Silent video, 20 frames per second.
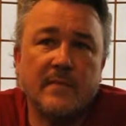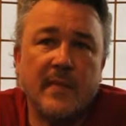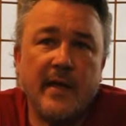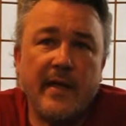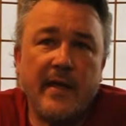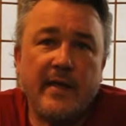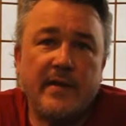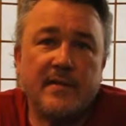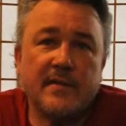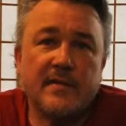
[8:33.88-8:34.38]

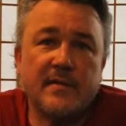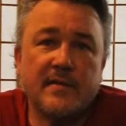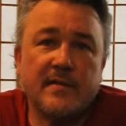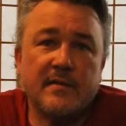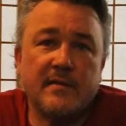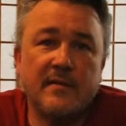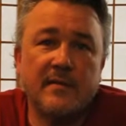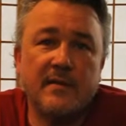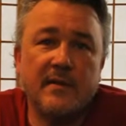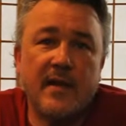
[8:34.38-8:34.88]
is
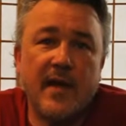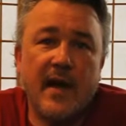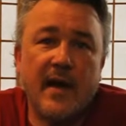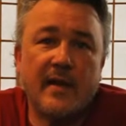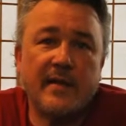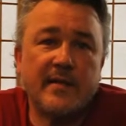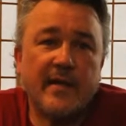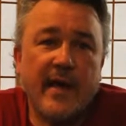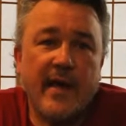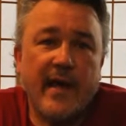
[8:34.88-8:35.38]

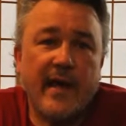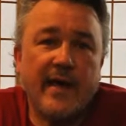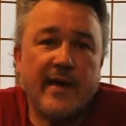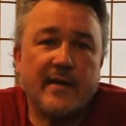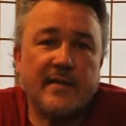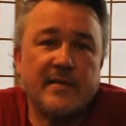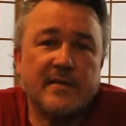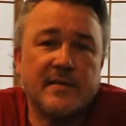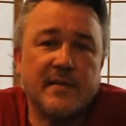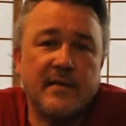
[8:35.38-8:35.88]
not
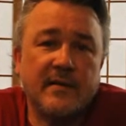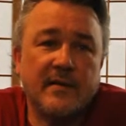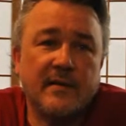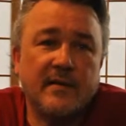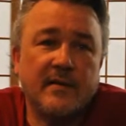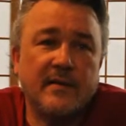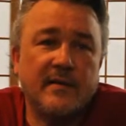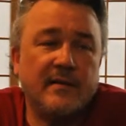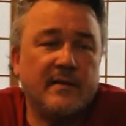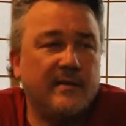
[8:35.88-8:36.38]
as
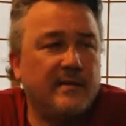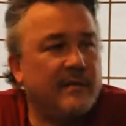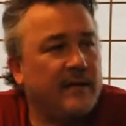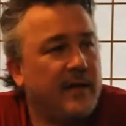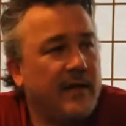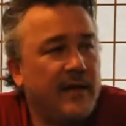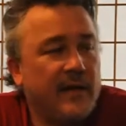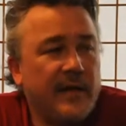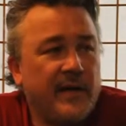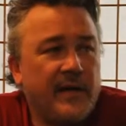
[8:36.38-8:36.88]

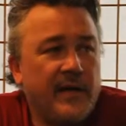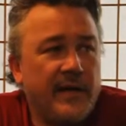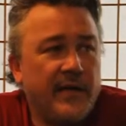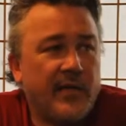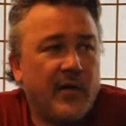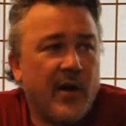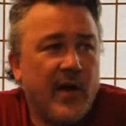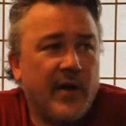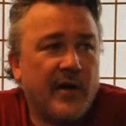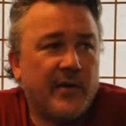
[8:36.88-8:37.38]
I don't even
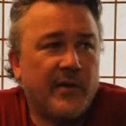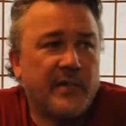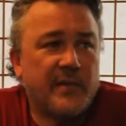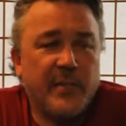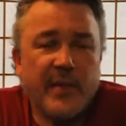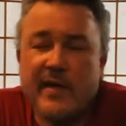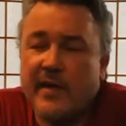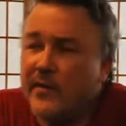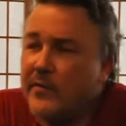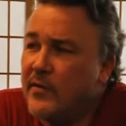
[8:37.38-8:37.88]
know how to
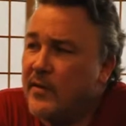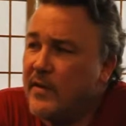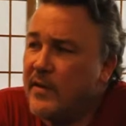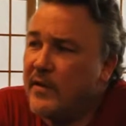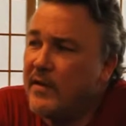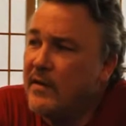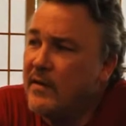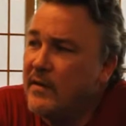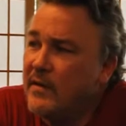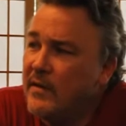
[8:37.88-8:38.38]
explain it really.
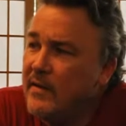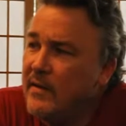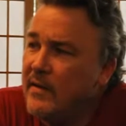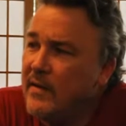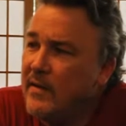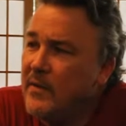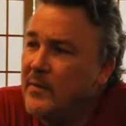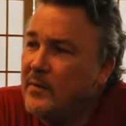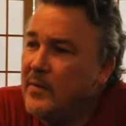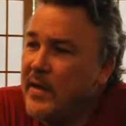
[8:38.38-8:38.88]

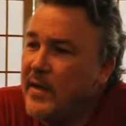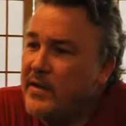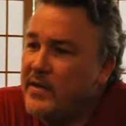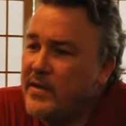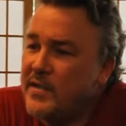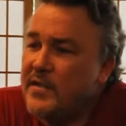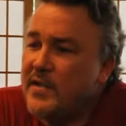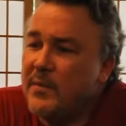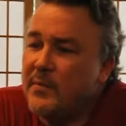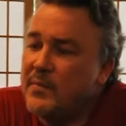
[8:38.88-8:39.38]
It
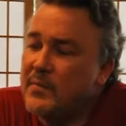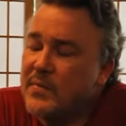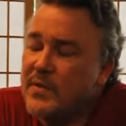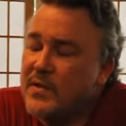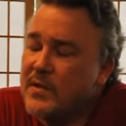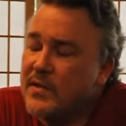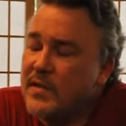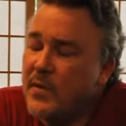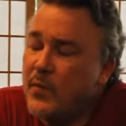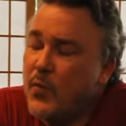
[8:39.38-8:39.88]
just
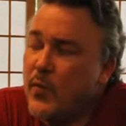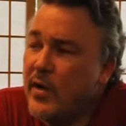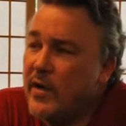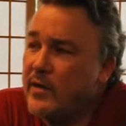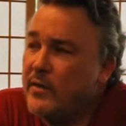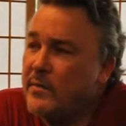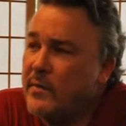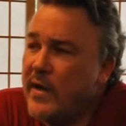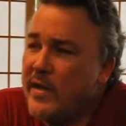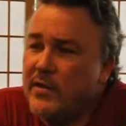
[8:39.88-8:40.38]
some
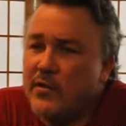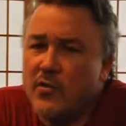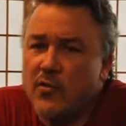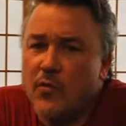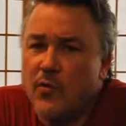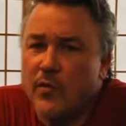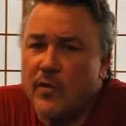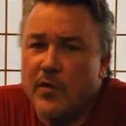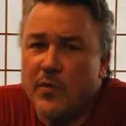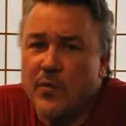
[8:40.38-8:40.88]
weird mental
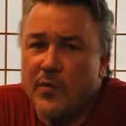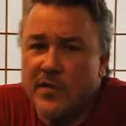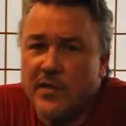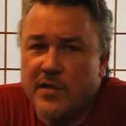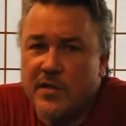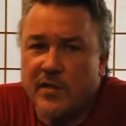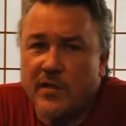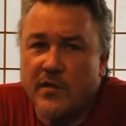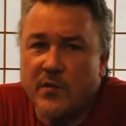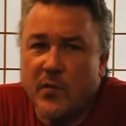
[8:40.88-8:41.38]
corner was
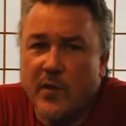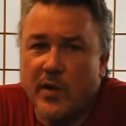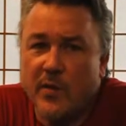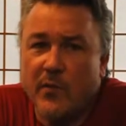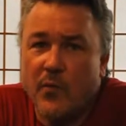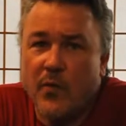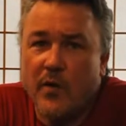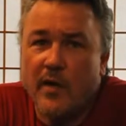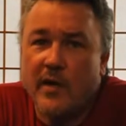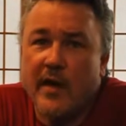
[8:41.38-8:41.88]
turned where
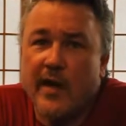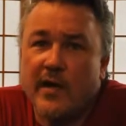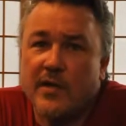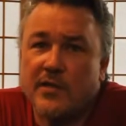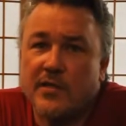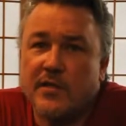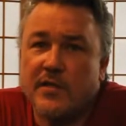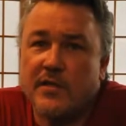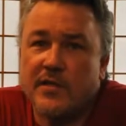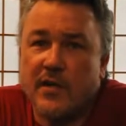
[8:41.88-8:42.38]
work
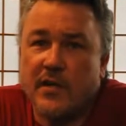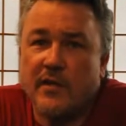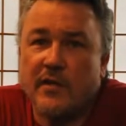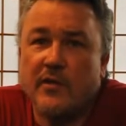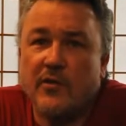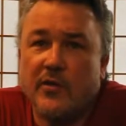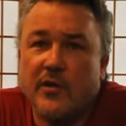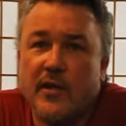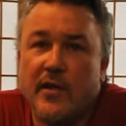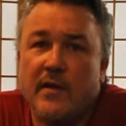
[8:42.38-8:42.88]
actually started
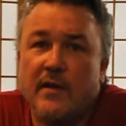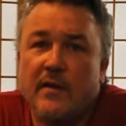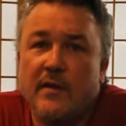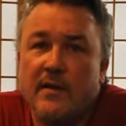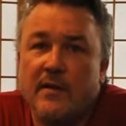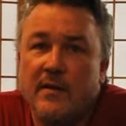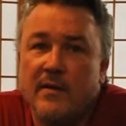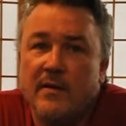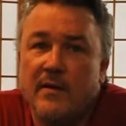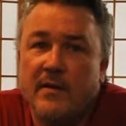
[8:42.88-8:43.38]
looking
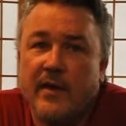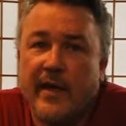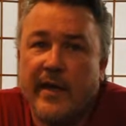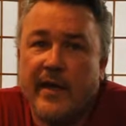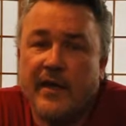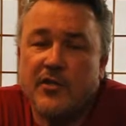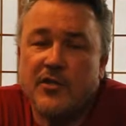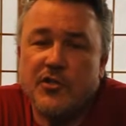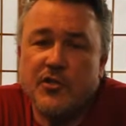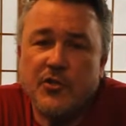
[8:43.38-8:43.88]
like
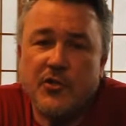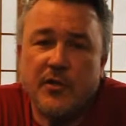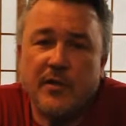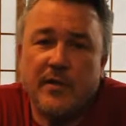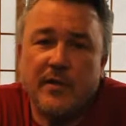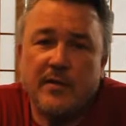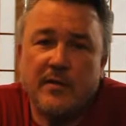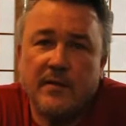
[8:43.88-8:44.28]
it should,